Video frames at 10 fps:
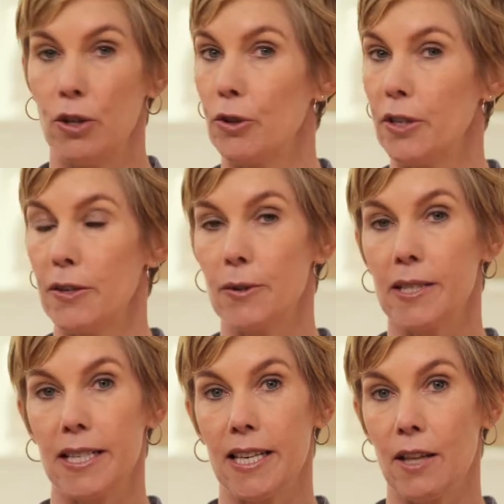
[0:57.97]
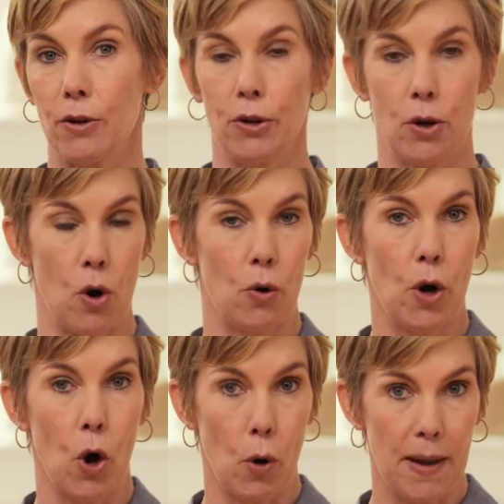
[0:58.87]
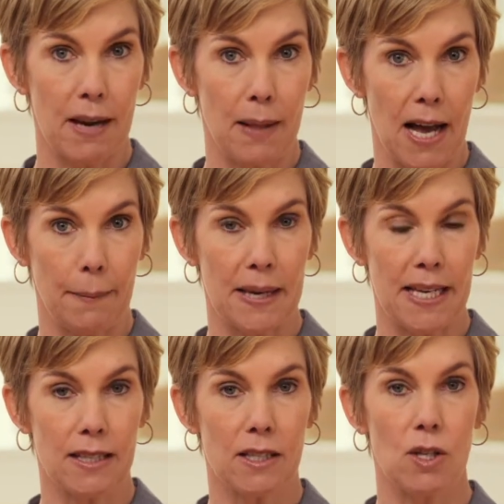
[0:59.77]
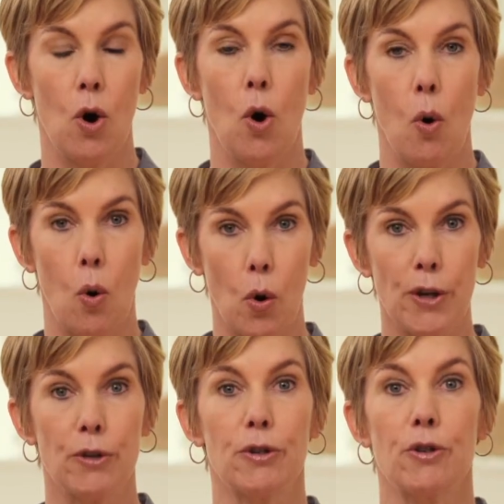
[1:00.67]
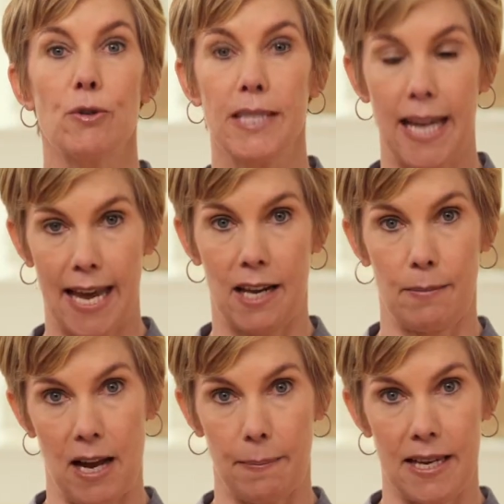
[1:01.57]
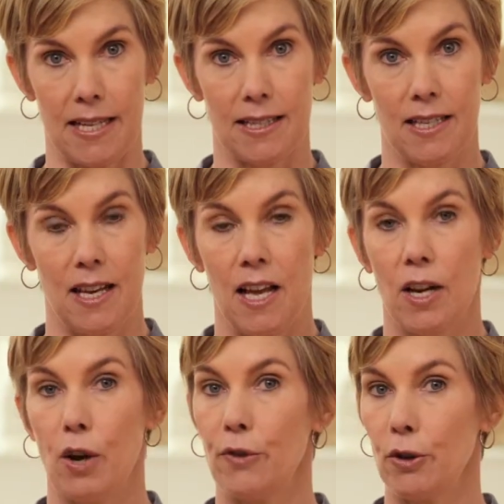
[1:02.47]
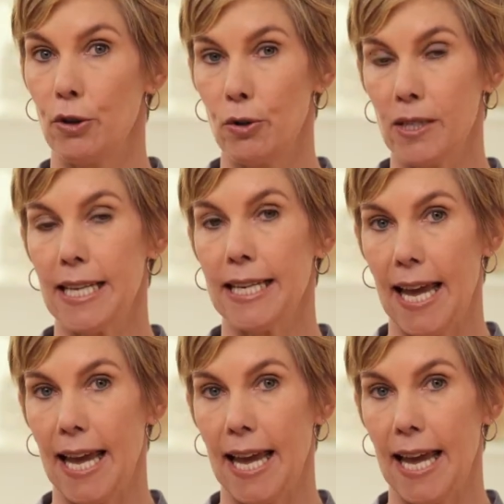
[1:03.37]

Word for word: You can use either your own homemade black beans or you can use canned black beans. Now if you're using